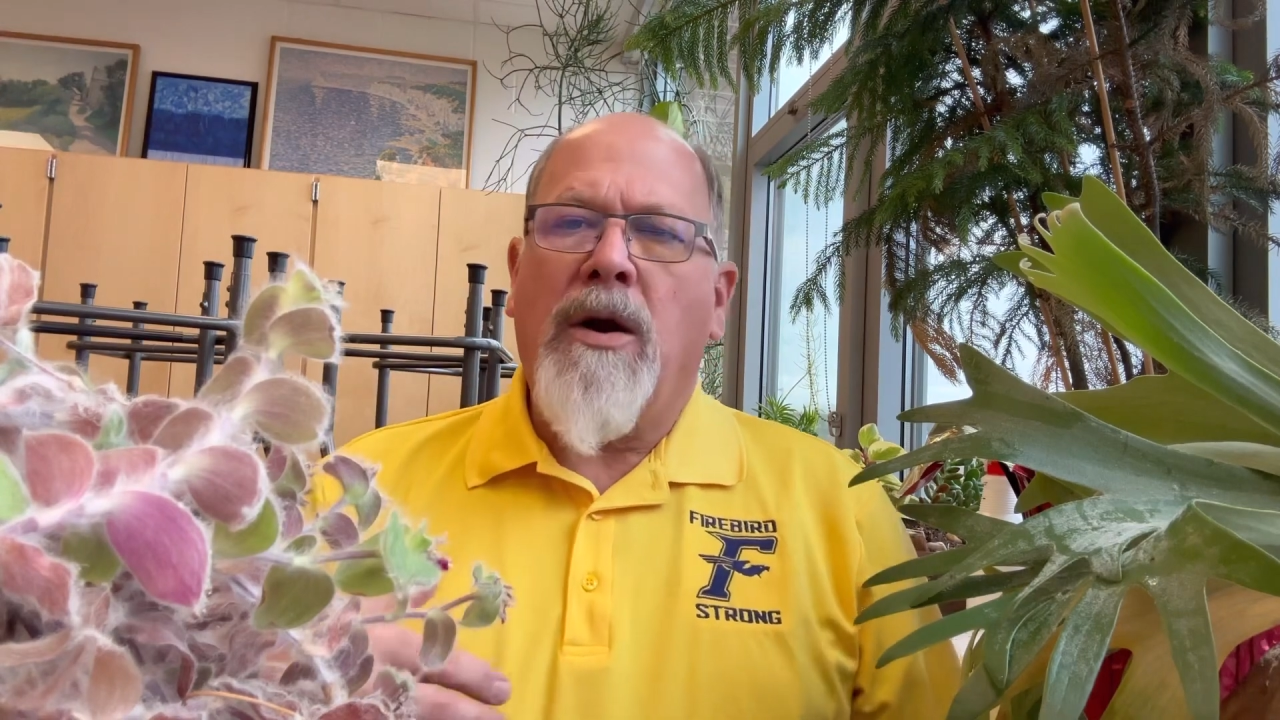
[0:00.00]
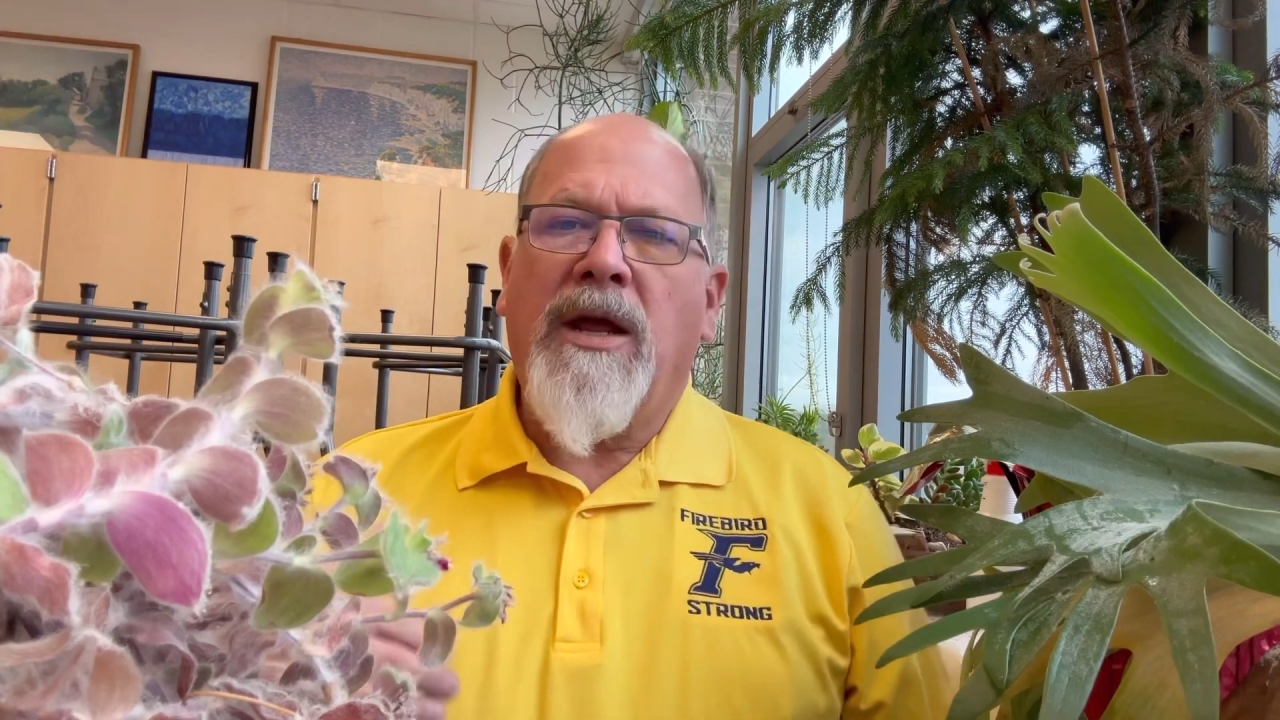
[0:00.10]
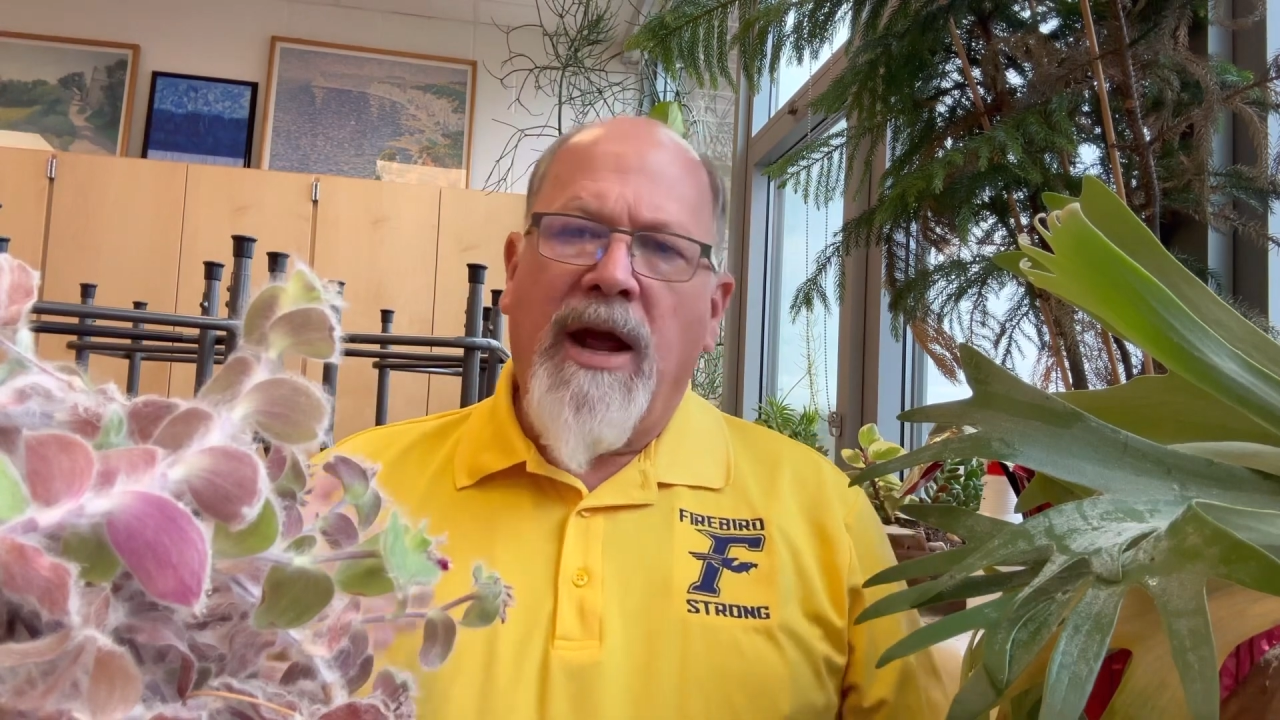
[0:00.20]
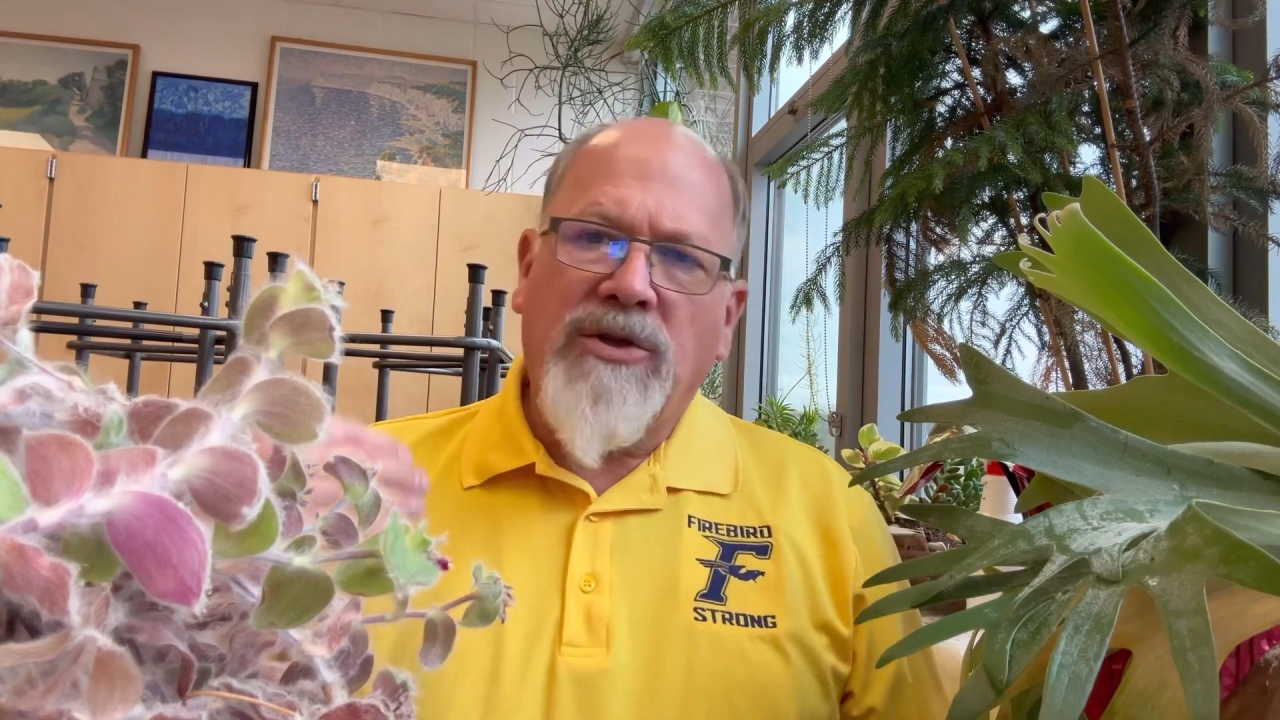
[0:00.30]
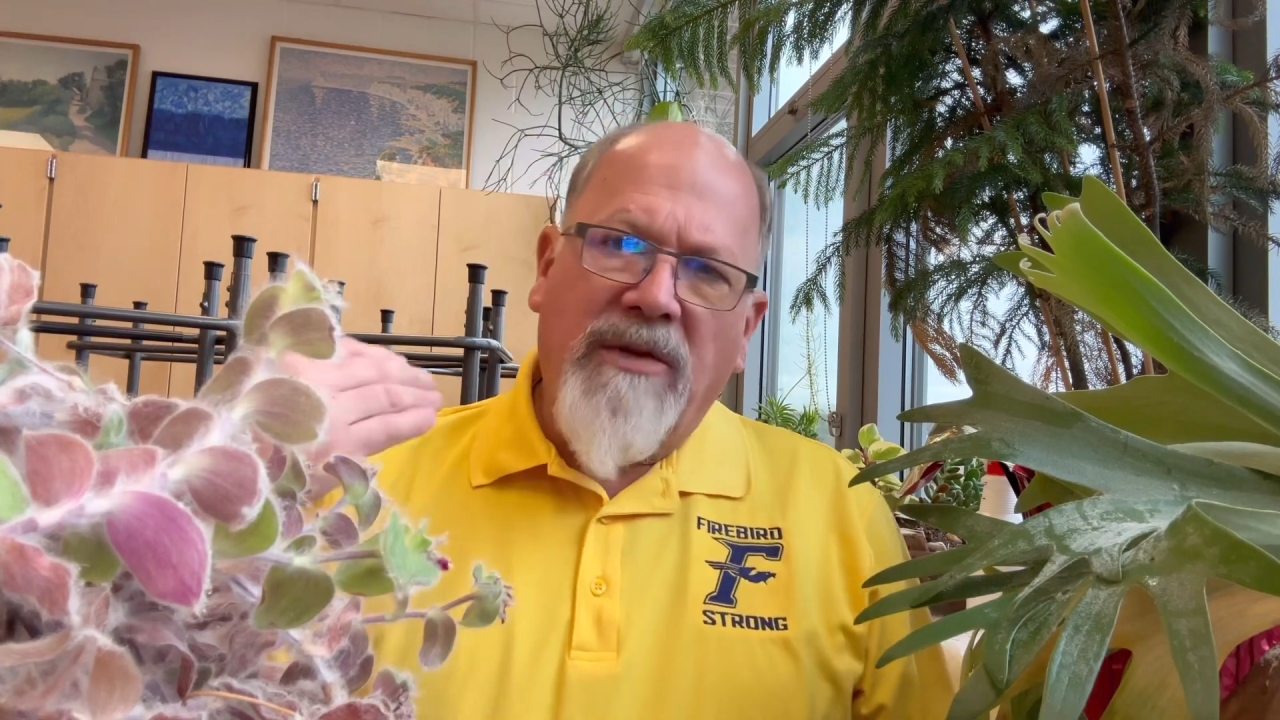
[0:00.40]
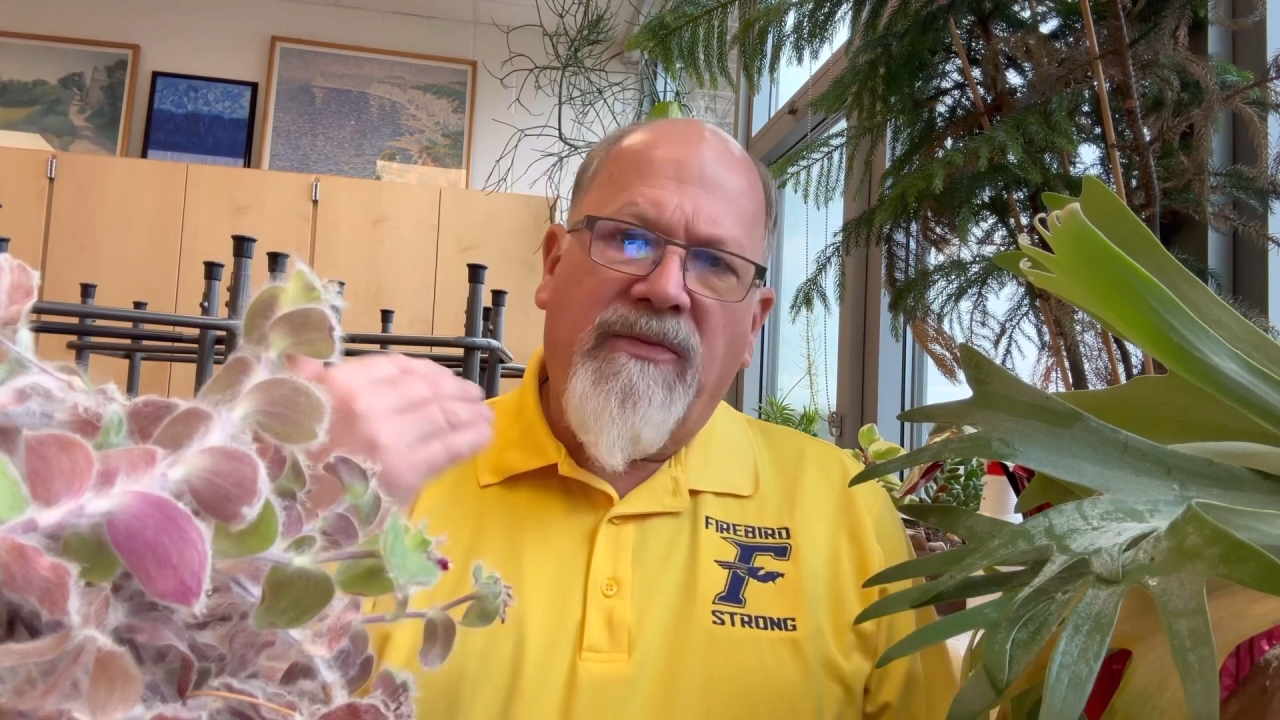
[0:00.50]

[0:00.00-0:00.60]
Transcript: it can actually